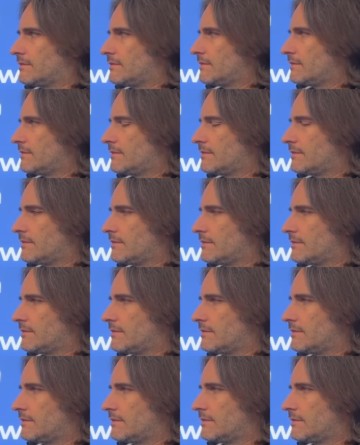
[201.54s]

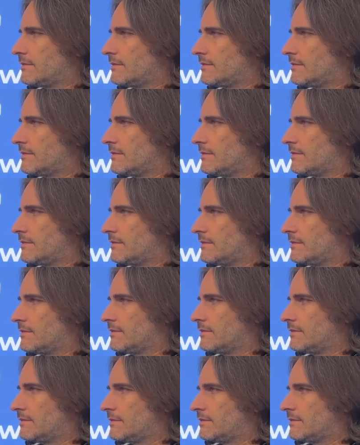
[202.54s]

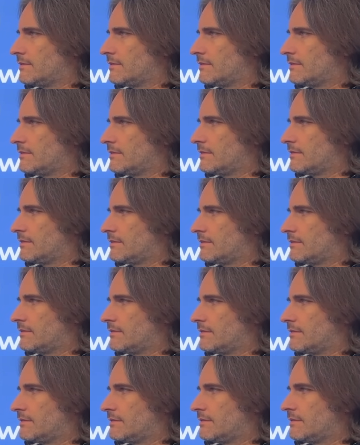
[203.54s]

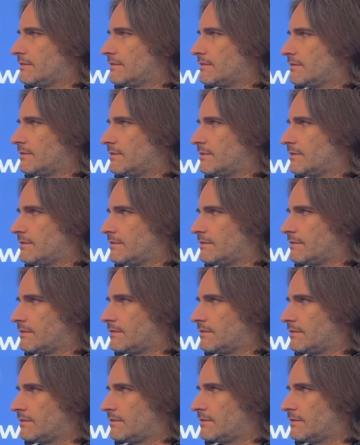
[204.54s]

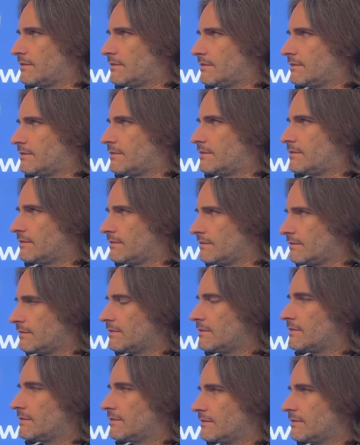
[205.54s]

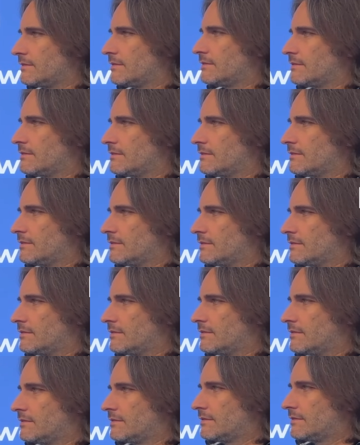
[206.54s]

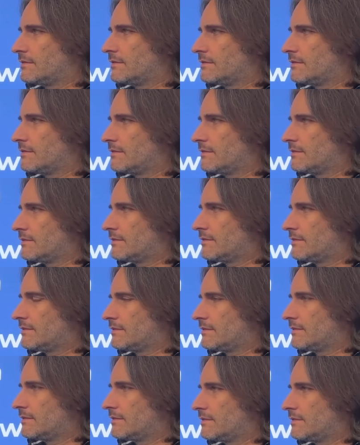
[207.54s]
(not speaking)